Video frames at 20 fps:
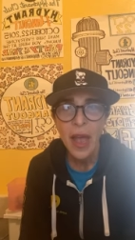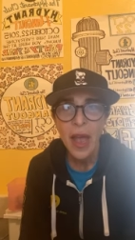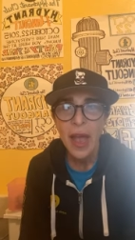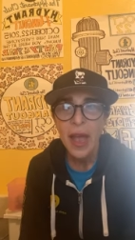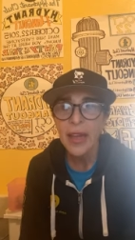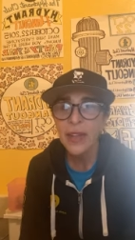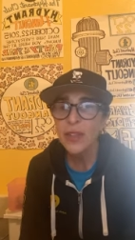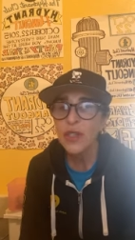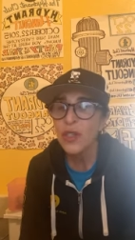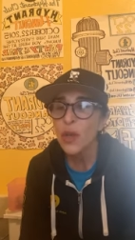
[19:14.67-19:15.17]

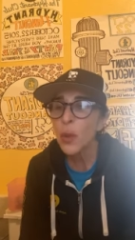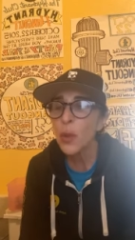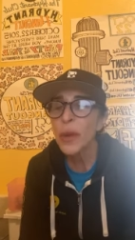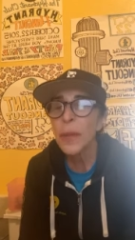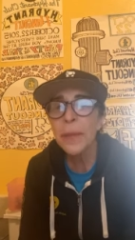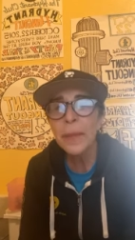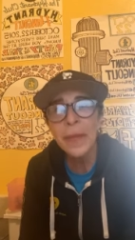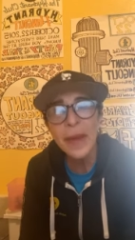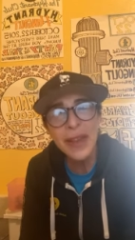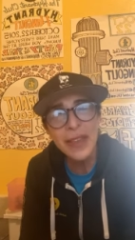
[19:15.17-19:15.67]
And so
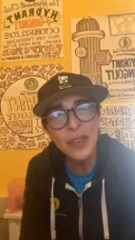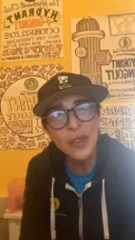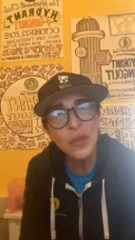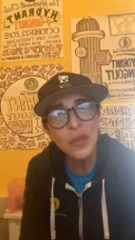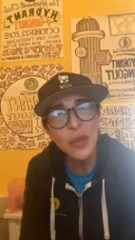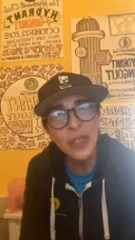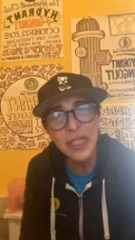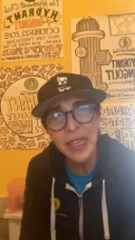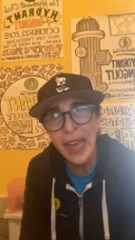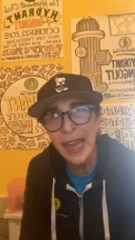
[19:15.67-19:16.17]
we must
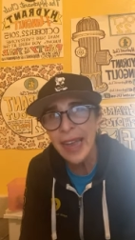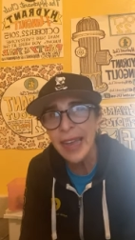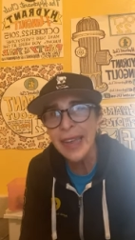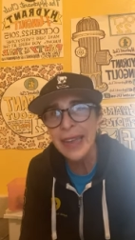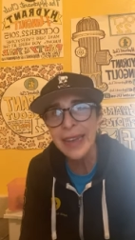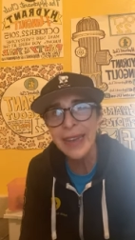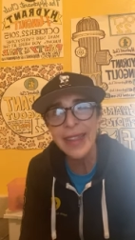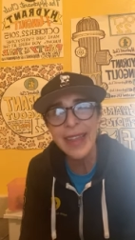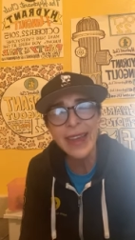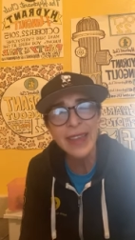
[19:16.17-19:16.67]

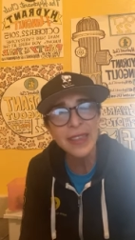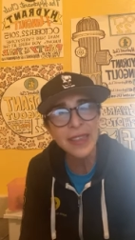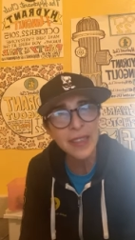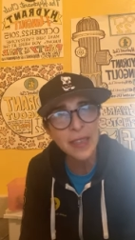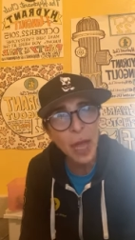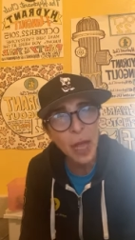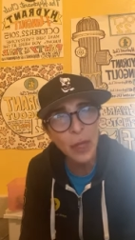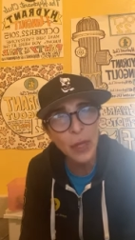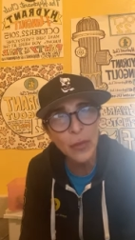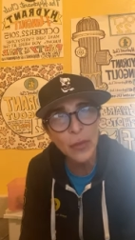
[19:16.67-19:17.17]
retain that
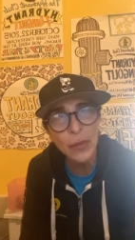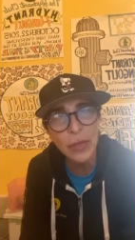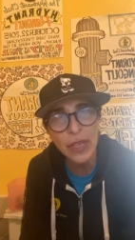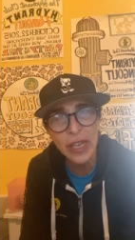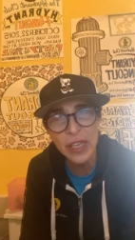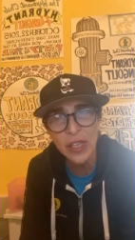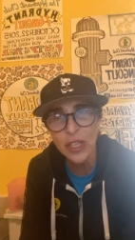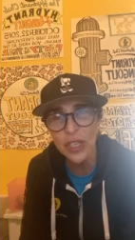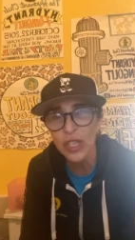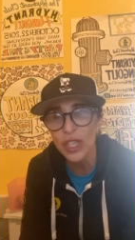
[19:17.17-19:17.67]
solid
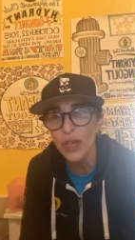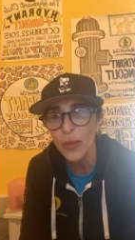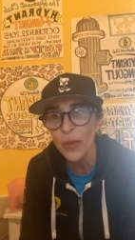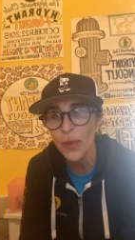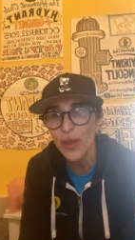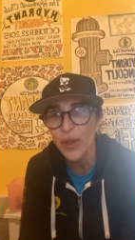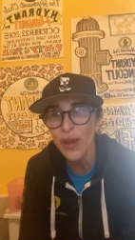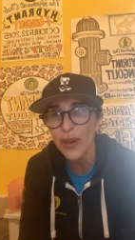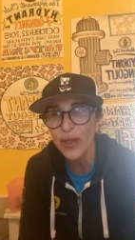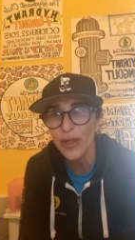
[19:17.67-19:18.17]
relationship
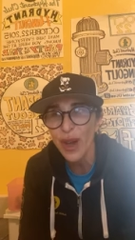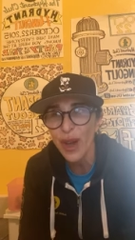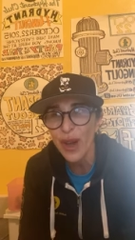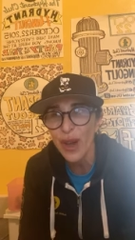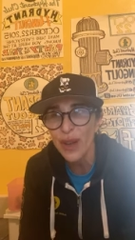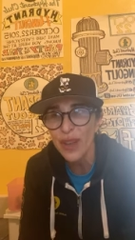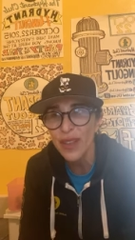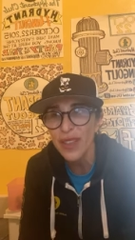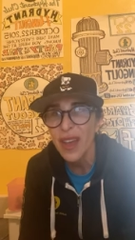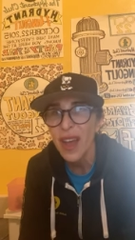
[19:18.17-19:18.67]
with our
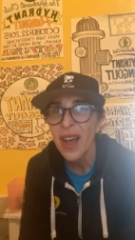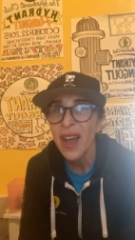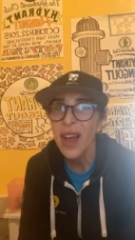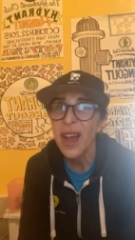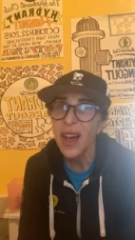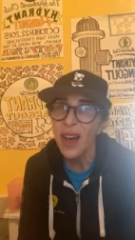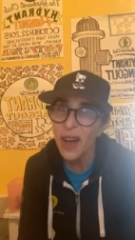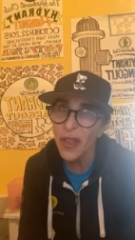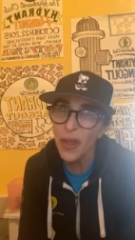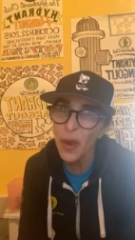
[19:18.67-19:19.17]
dogs.
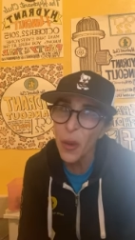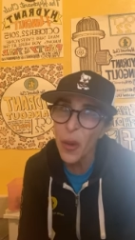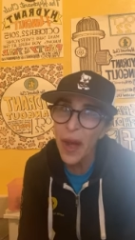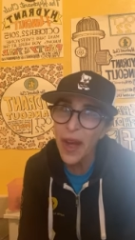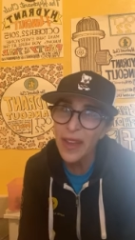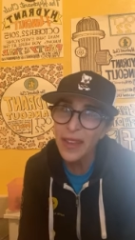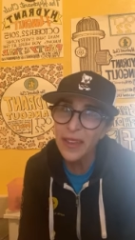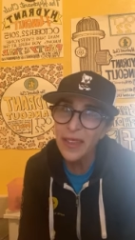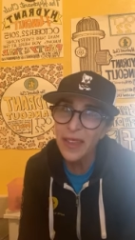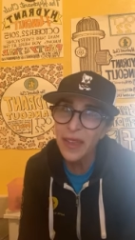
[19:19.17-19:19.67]

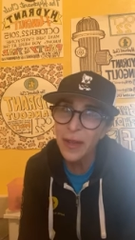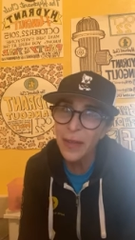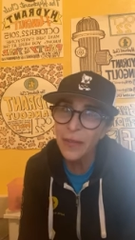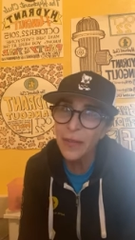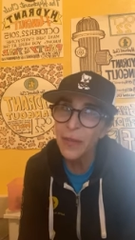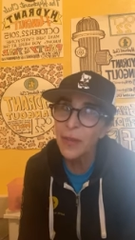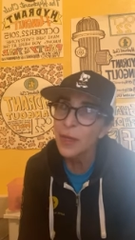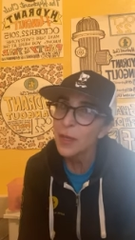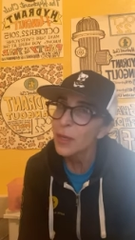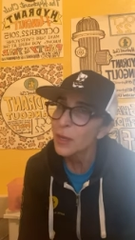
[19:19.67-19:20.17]
Otherwise,
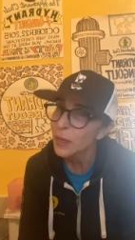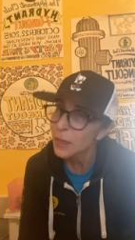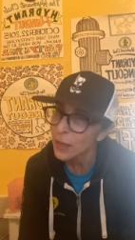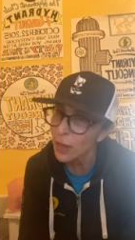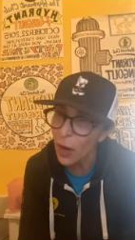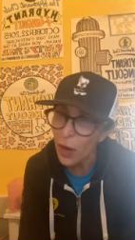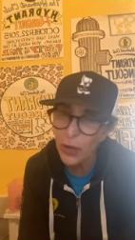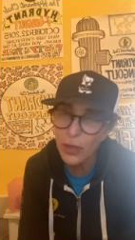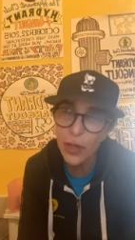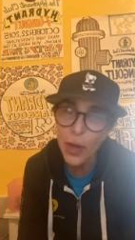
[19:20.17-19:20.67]

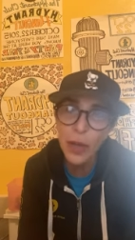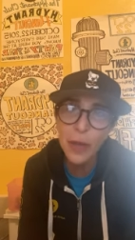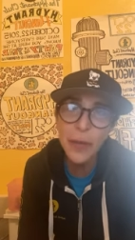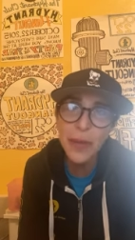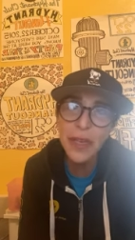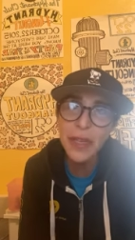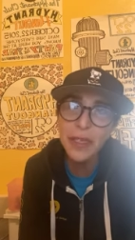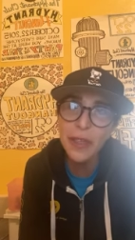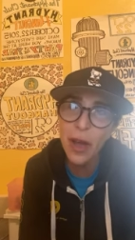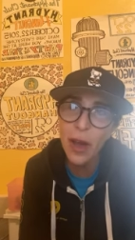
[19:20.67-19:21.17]
dog gonna
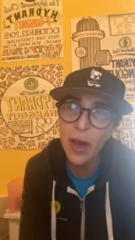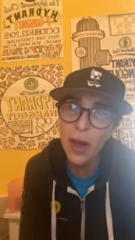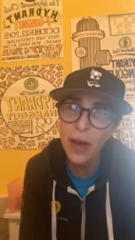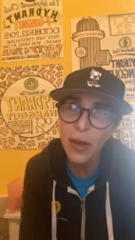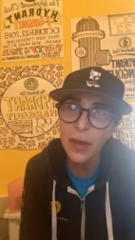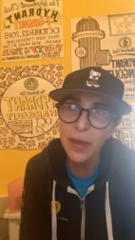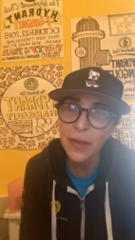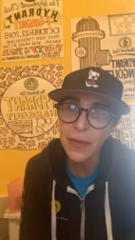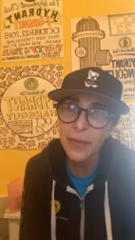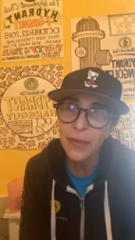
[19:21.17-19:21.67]
be a
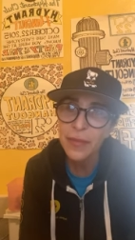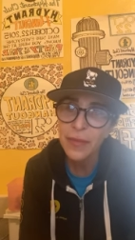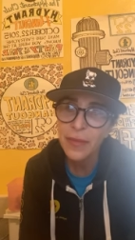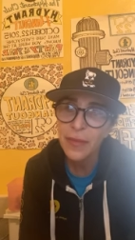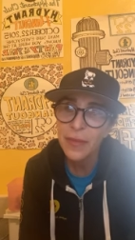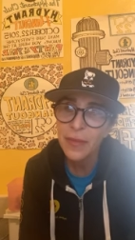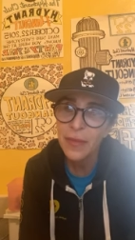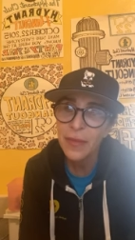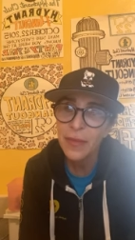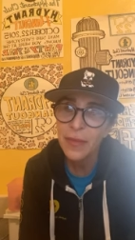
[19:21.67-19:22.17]
dog,
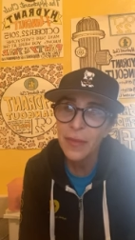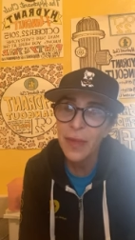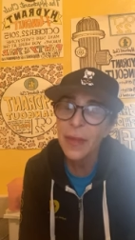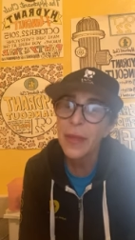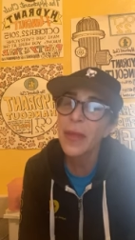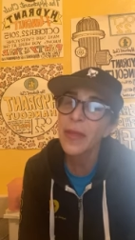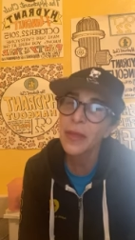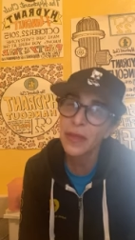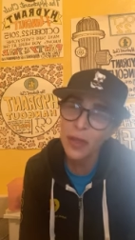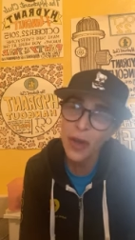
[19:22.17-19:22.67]

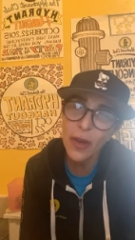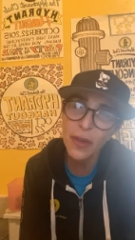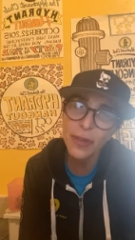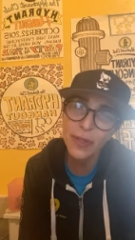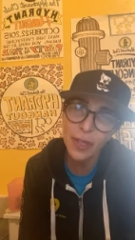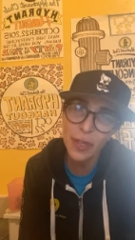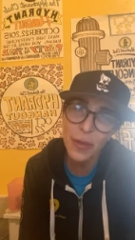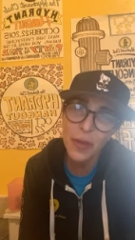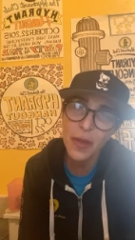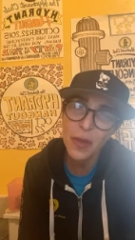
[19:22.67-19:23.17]
and then the
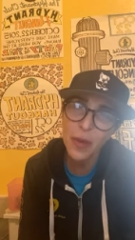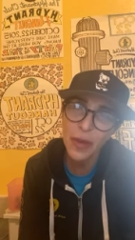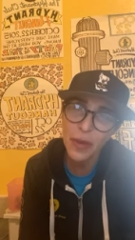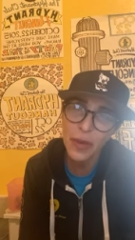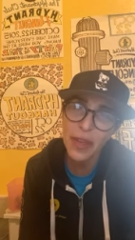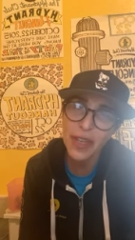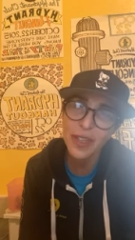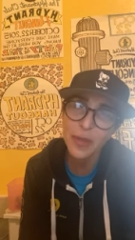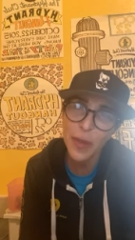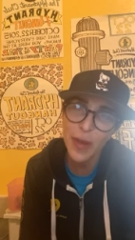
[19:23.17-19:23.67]
dog's gonna be the one
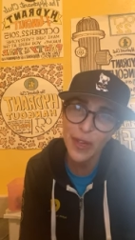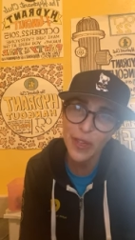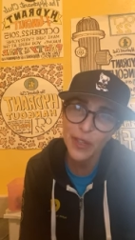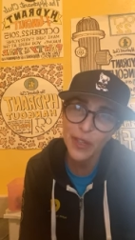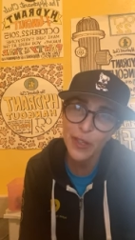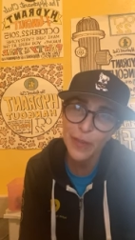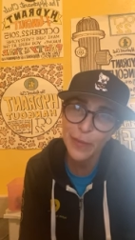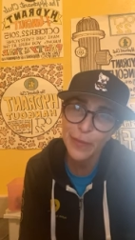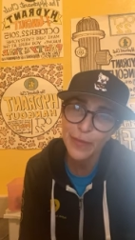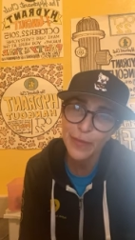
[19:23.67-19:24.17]
who gets punished.